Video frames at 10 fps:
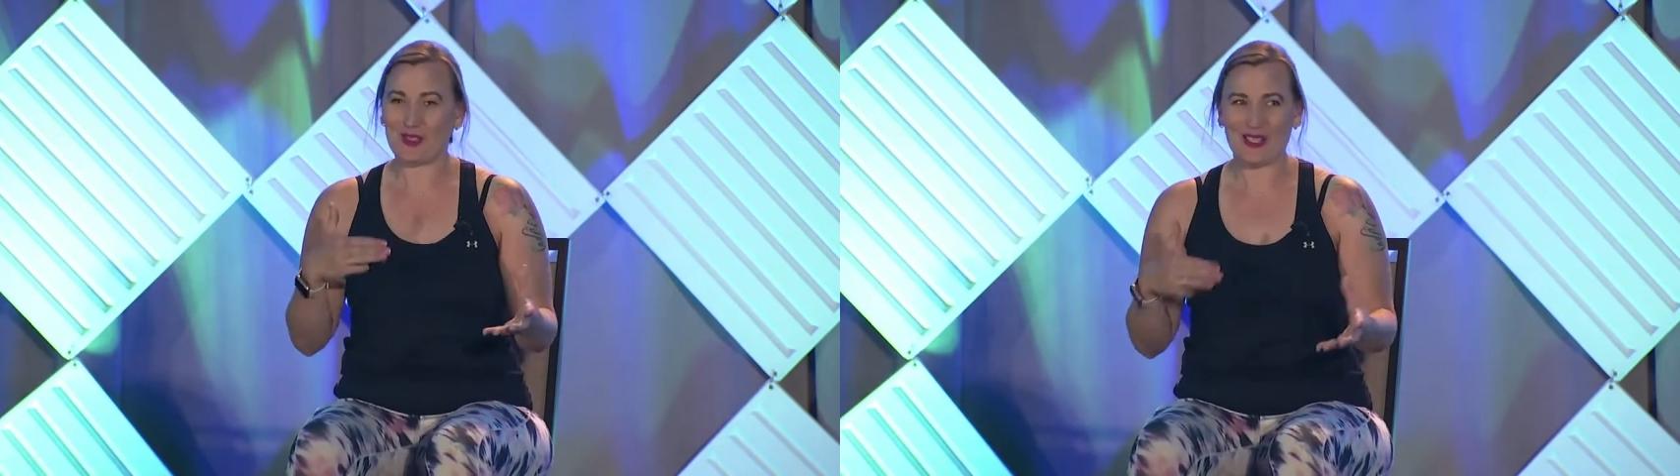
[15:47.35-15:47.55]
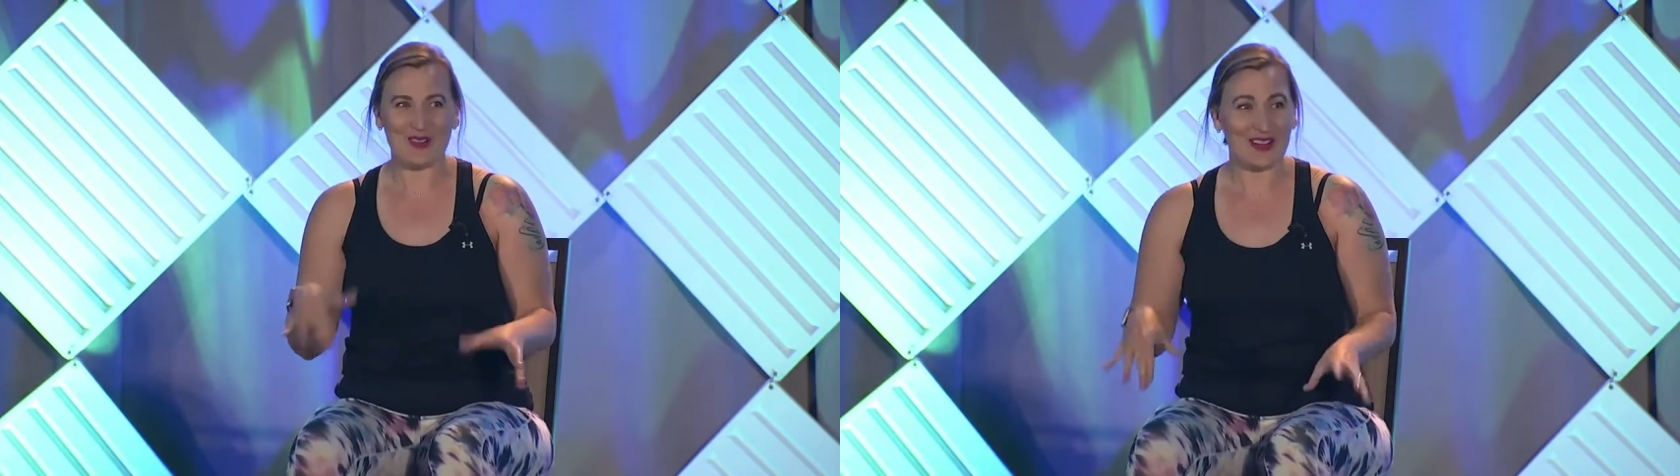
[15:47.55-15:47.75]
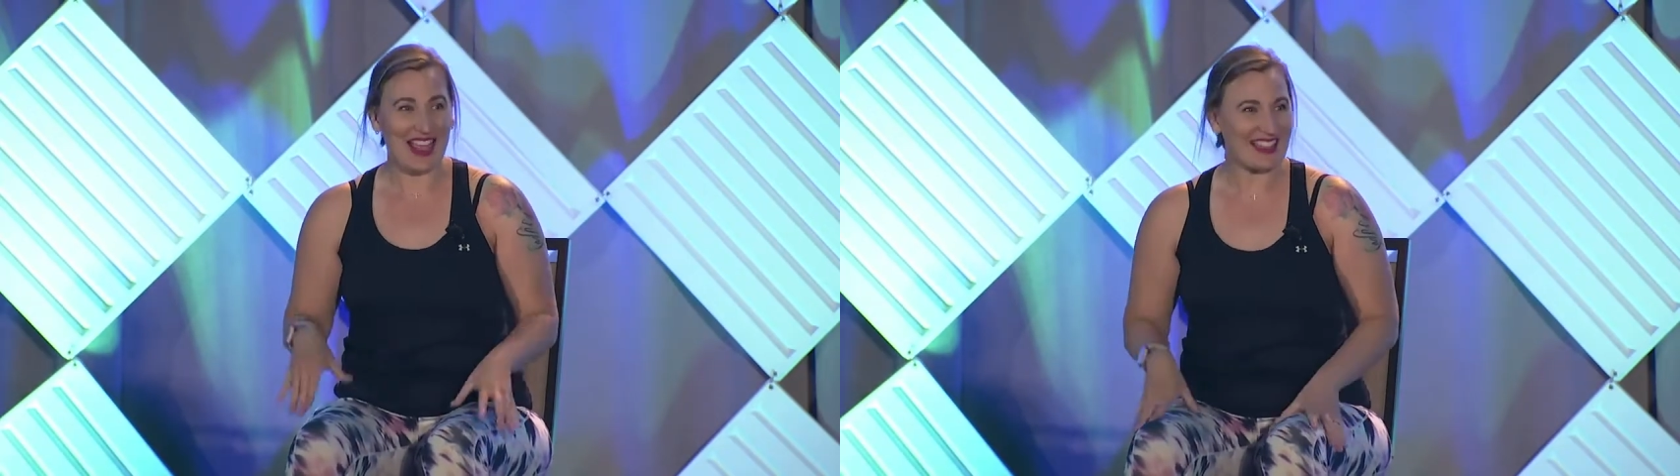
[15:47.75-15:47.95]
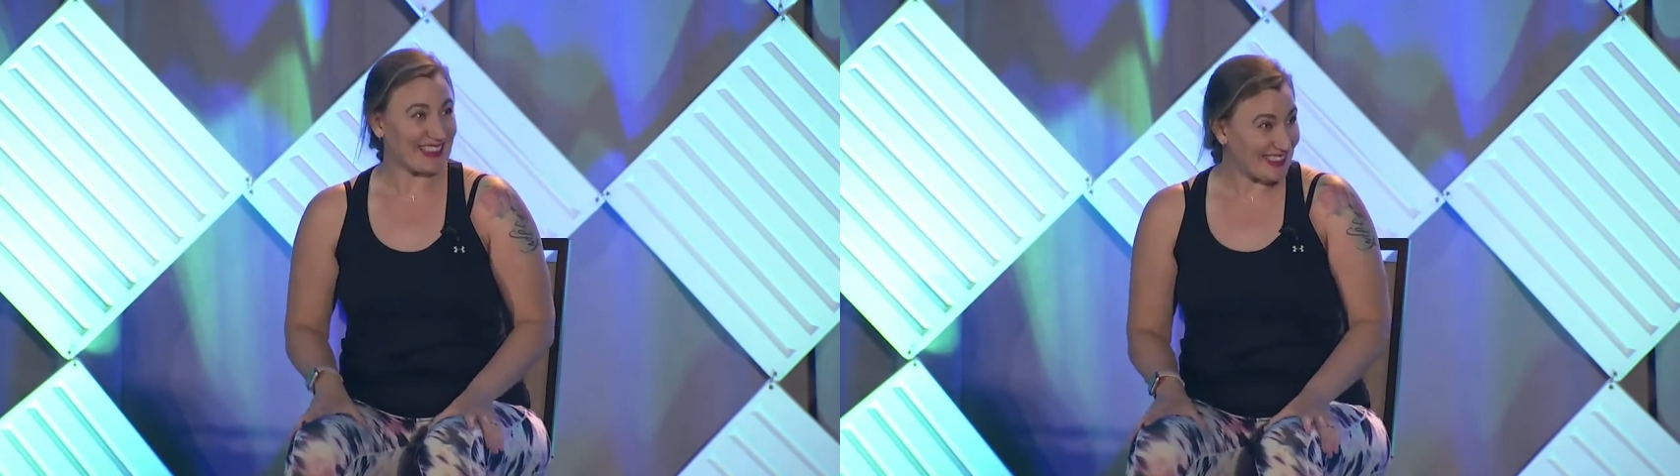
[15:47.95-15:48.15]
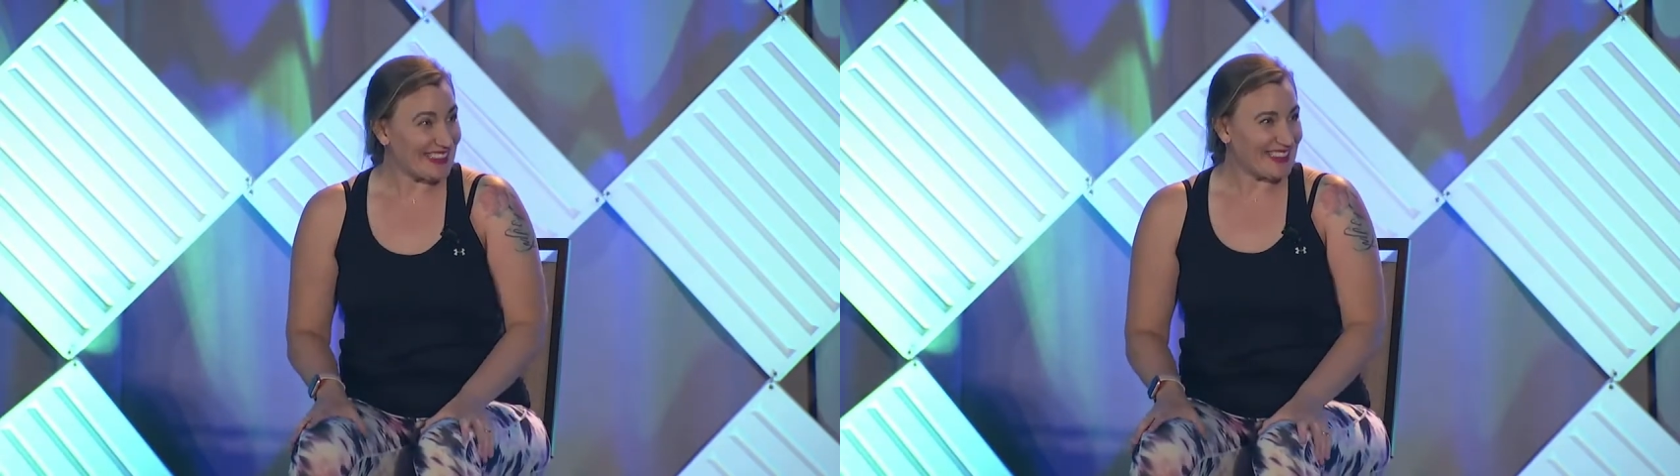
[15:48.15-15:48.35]
slow again.
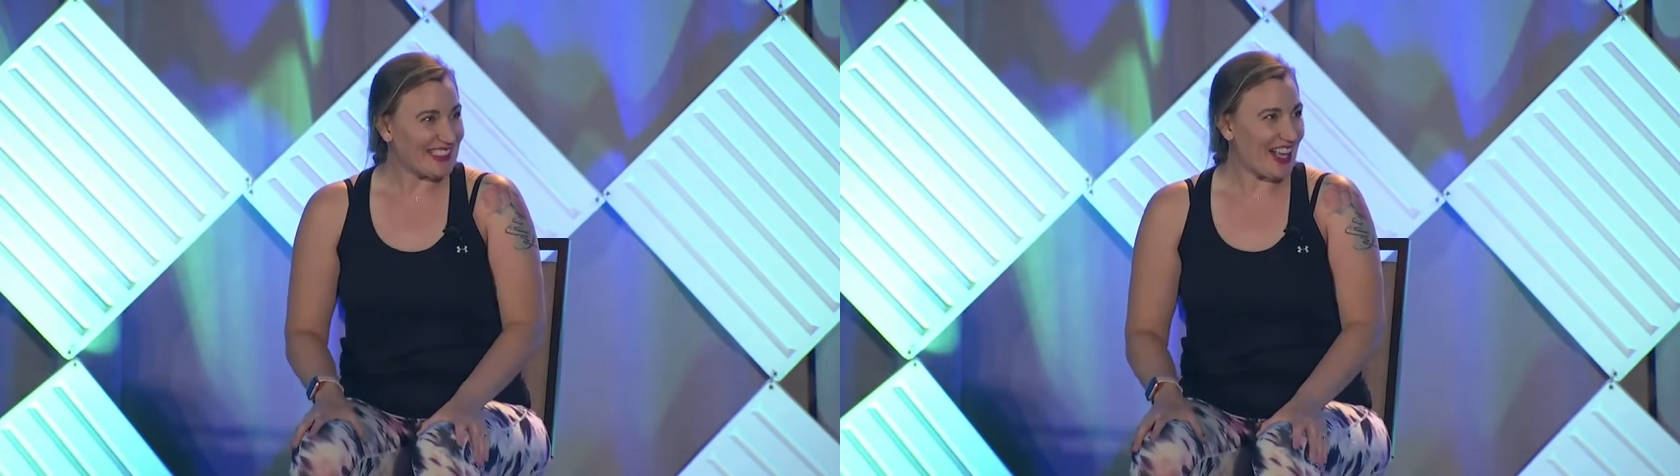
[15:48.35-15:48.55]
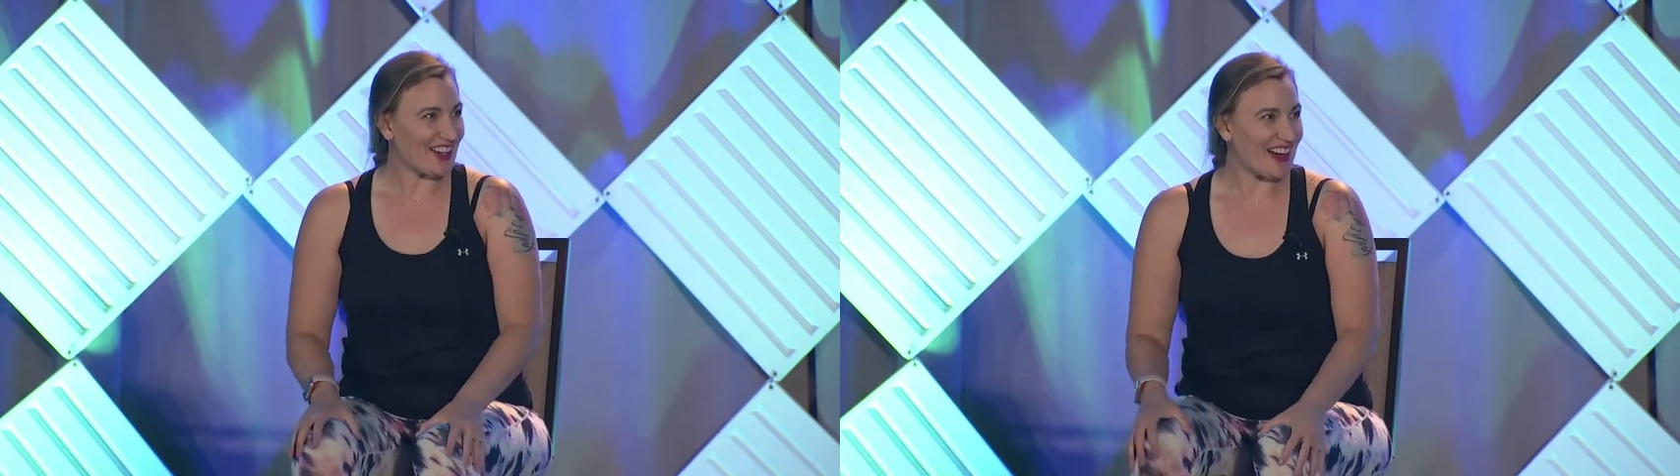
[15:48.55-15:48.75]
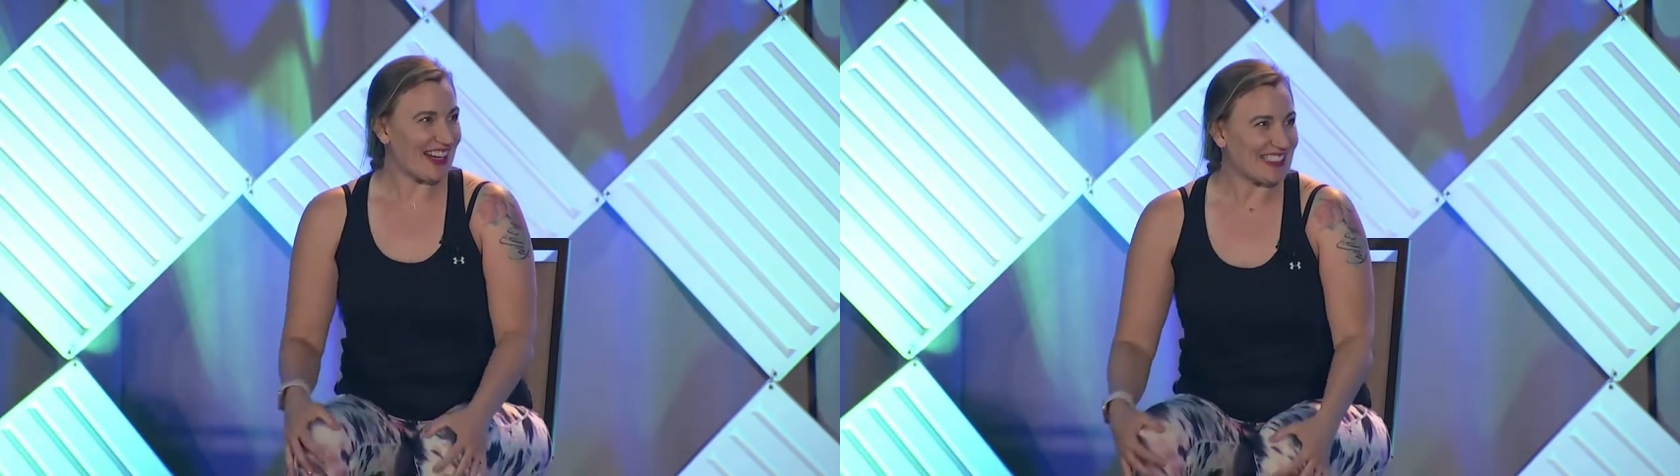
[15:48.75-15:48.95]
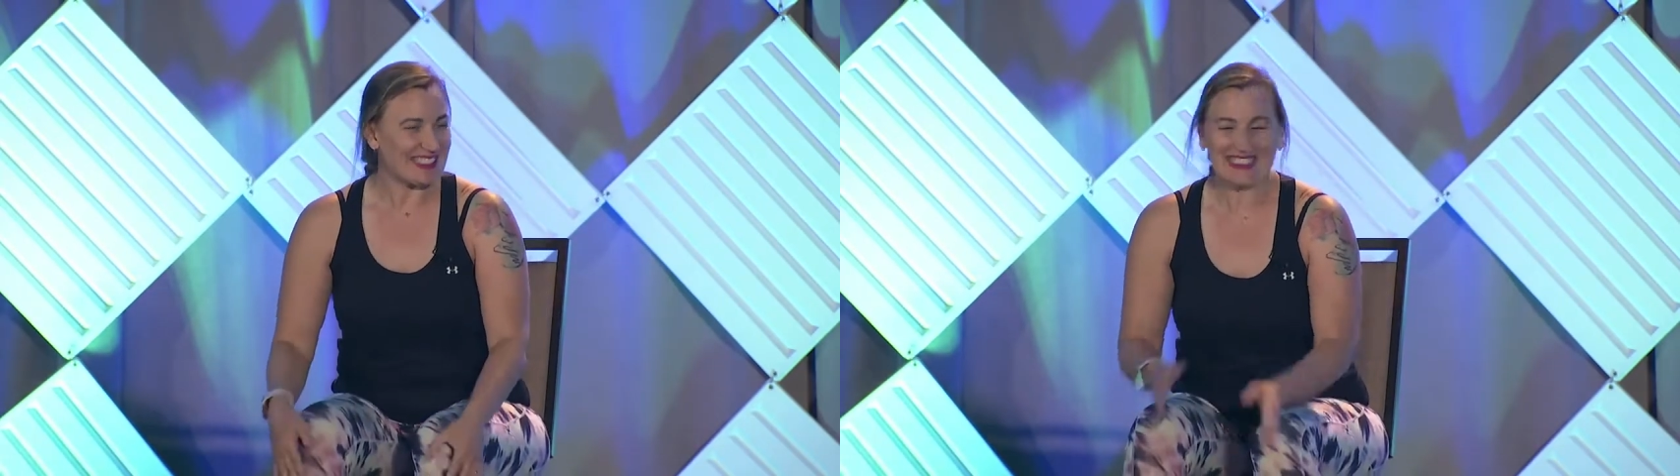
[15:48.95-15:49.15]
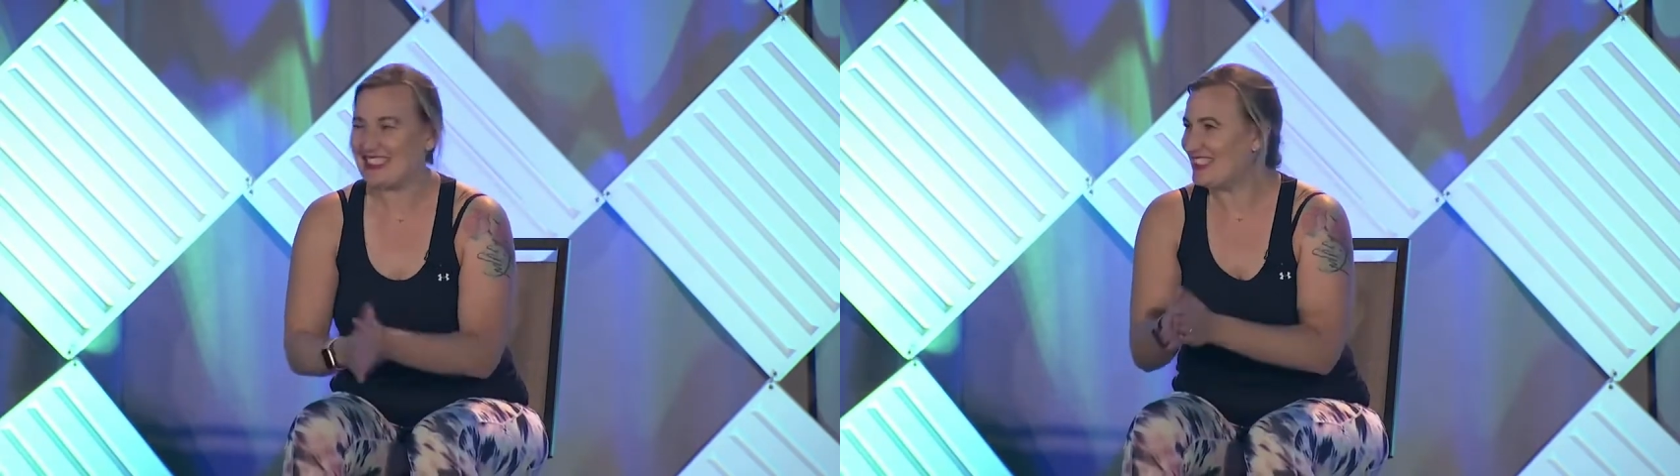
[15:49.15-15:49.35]
All right?